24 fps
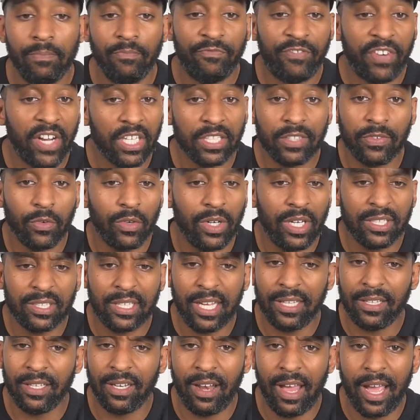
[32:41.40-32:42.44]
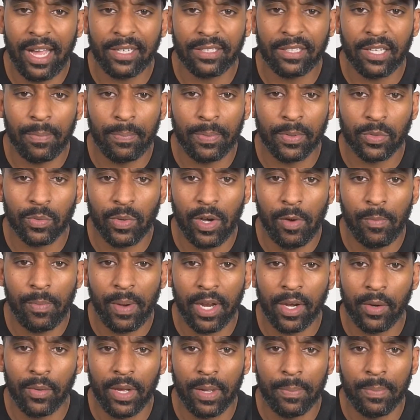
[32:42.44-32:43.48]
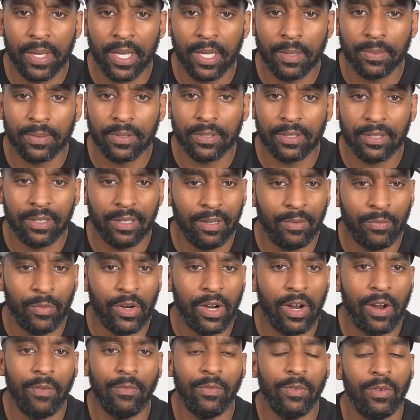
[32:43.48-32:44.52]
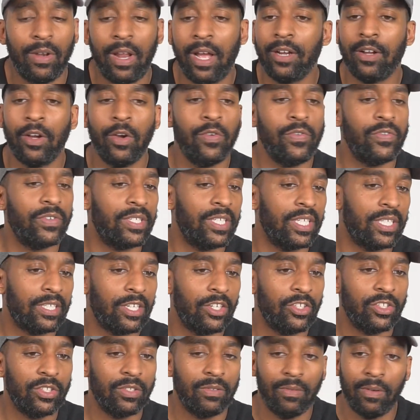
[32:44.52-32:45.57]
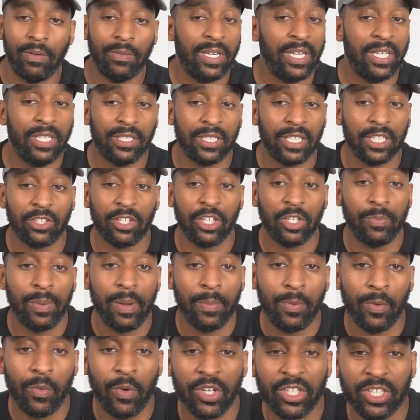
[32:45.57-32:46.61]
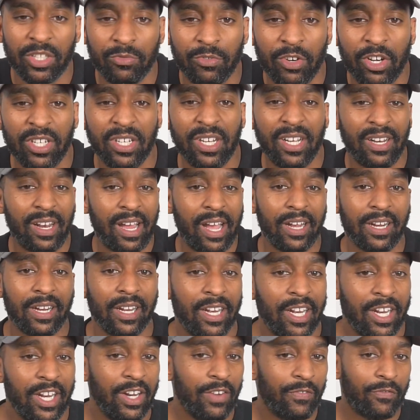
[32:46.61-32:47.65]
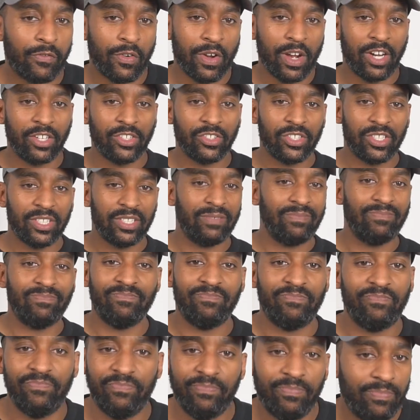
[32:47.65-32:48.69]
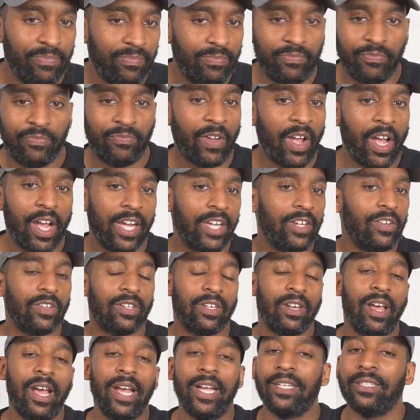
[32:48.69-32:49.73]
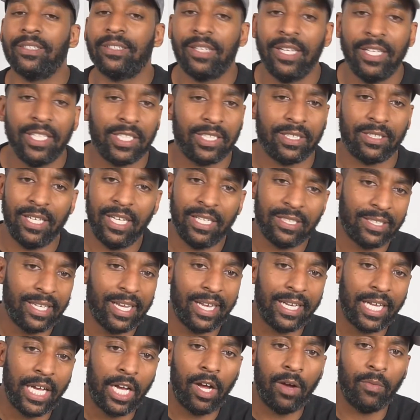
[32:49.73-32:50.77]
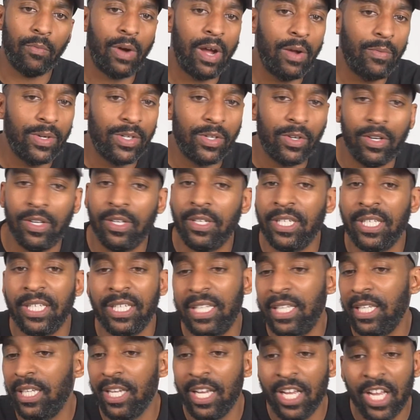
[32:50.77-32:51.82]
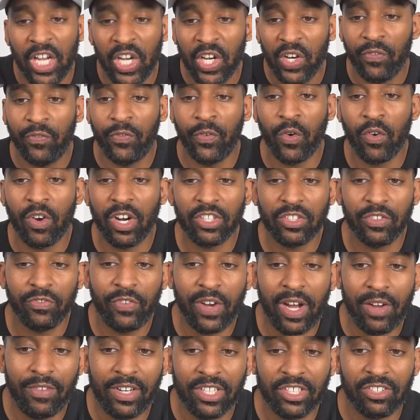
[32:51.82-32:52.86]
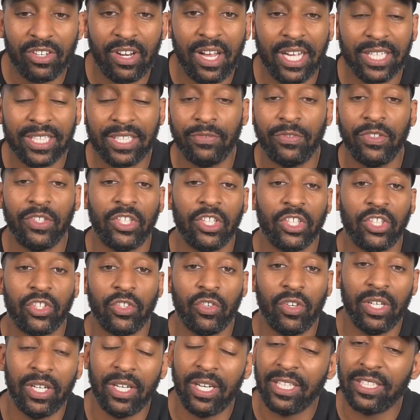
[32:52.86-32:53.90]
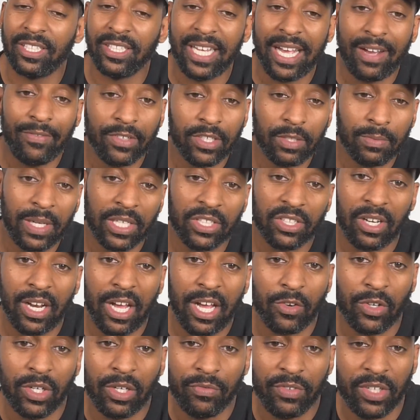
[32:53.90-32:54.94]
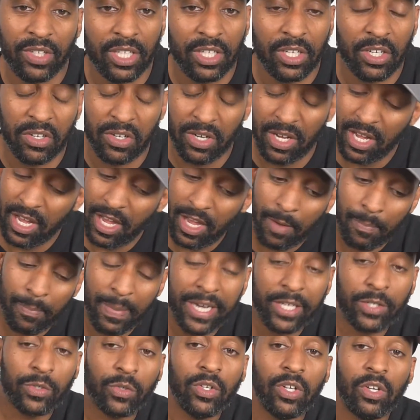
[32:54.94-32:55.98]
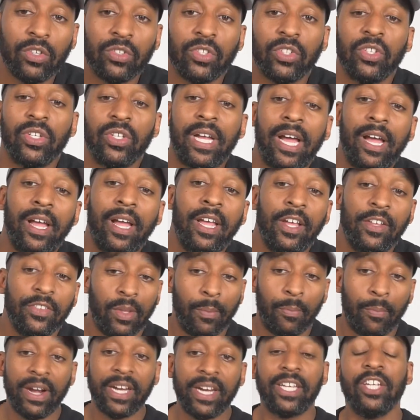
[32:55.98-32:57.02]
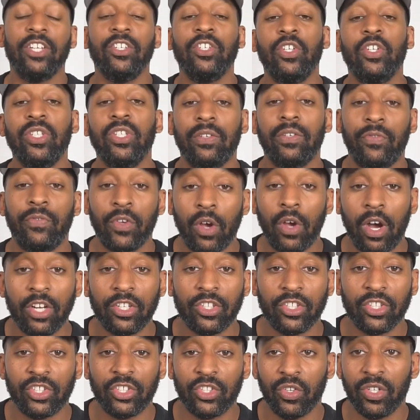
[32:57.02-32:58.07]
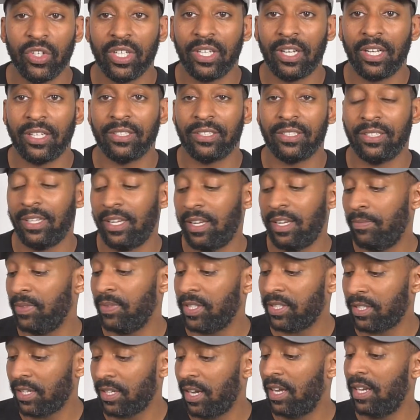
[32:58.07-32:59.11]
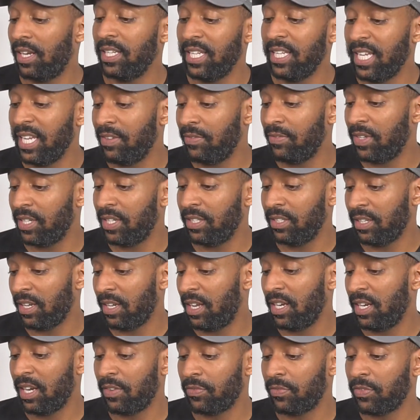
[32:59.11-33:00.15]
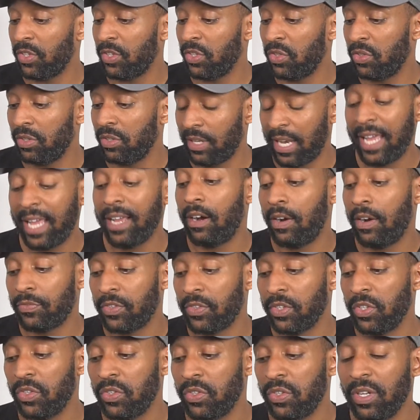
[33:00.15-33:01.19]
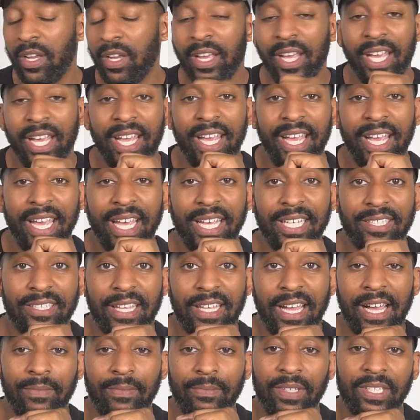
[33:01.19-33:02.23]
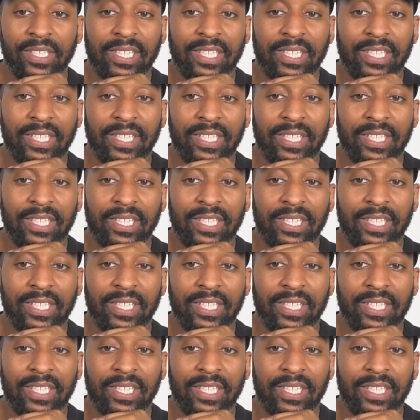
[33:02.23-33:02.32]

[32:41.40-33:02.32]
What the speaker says: First of all, let's get the likes up as well, by the way, peeps. We're at like over 600, nearly 600 people watching. We're only at like 330 odd likes. Let's get that up. Why are we not at nearly 400, 500 likes? If you're just joining us and you haven't smashed a like on the video, make sure you lot do that. The breaking news, if you are just joining us this late afternoon, is that the